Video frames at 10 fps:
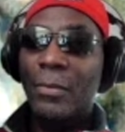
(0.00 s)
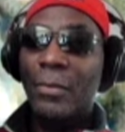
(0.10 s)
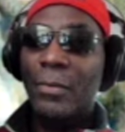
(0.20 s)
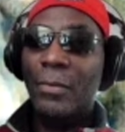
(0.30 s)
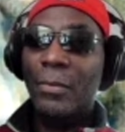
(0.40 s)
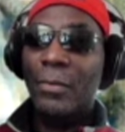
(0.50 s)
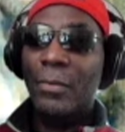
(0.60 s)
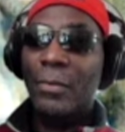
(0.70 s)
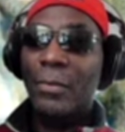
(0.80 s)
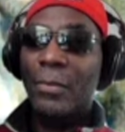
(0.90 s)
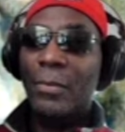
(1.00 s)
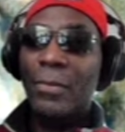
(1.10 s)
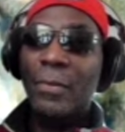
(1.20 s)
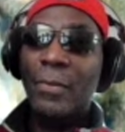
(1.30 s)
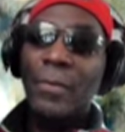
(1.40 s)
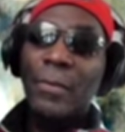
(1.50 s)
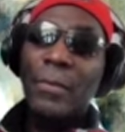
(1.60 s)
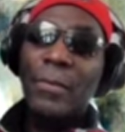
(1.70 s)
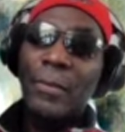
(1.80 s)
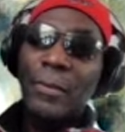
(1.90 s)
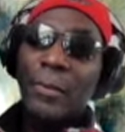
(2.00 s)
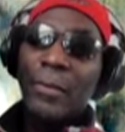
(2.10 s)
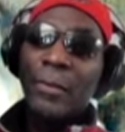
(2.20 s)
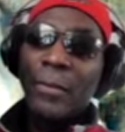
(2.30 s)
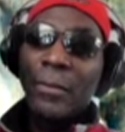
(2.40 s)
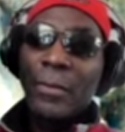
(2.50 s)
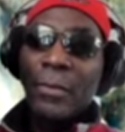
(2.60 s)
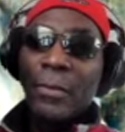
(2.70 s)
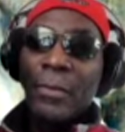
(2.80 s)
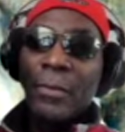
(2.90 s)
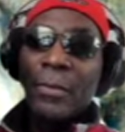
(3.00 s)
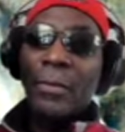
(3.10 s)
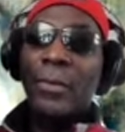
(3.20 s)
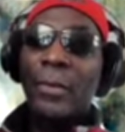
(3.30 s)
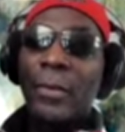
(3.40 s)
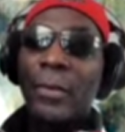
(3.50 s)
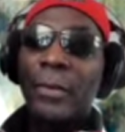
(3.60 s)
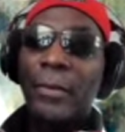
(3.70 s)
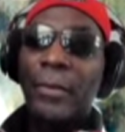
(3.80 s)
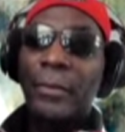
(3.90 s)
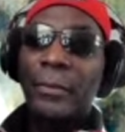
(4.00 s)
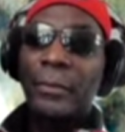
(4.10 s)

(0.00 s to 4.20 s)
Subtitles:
(silent)